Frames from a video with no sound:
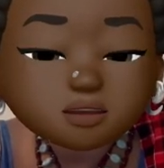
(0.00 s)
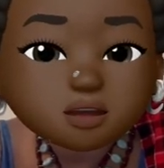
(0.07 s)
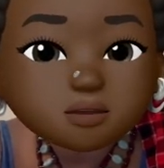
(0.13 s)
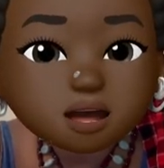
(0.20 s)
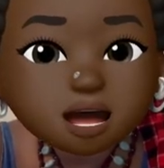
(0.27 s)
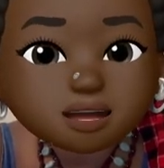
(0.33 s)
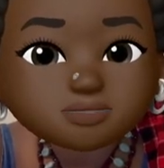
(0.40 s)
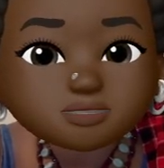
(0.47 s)

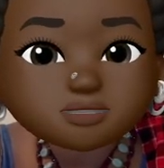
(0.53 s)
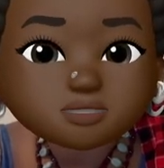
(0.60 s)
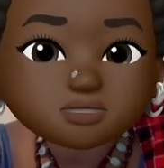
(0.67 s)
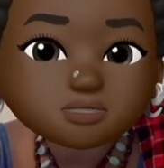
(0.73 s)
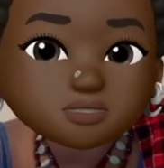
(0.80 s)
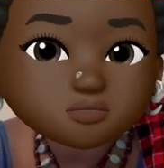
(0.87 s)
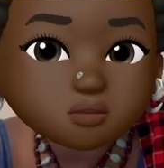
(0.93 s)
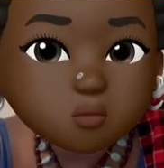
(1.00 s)
Okay, this is
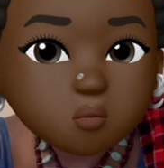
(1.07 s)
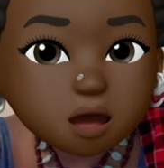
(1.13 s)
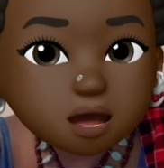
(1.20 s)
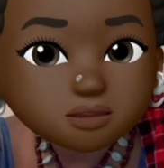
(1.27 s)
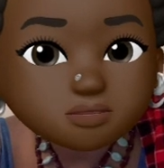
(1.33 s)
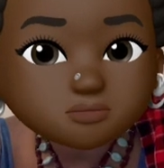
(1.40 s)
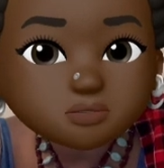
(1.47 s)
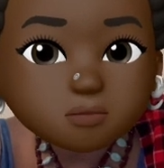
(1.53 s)
the required
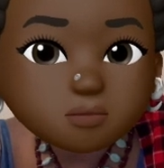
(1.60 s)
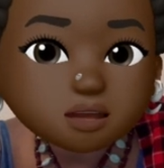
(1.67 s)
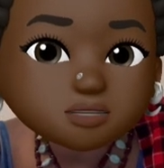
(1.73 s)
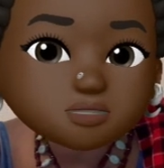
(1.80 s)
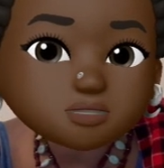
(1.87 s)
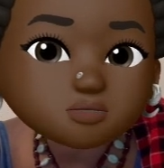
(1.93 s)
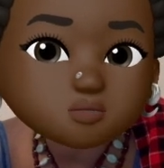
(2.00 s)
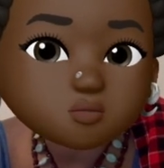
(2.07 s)

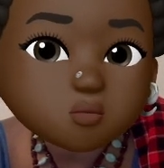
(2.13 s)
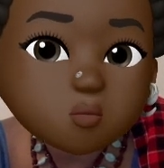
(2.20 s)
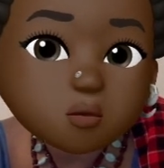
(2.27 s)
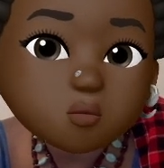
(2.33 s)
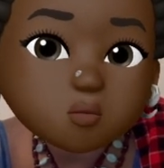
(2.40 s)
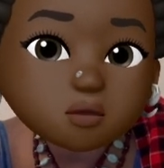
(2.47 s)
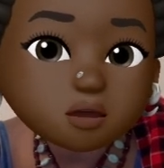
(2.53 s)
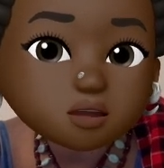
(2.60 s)
information for
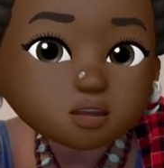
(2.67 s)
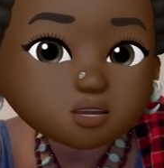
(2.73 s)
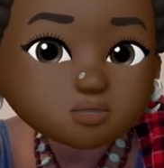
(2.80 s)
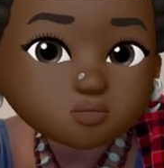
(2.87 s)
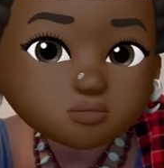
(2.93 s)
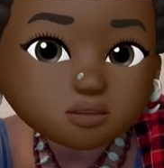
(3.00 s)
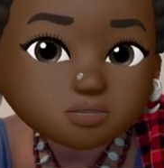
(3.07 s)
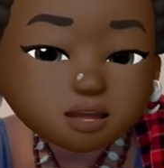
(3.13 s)
what we're going to do
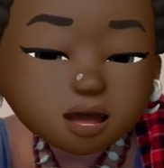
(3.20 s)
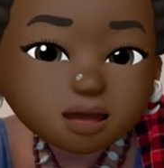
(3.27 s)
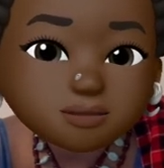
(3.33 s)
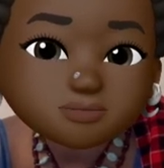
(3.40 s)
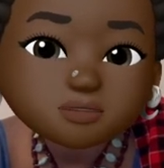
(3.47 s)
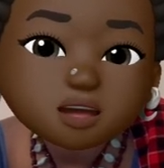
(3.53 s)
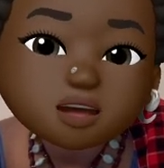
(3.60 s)
today.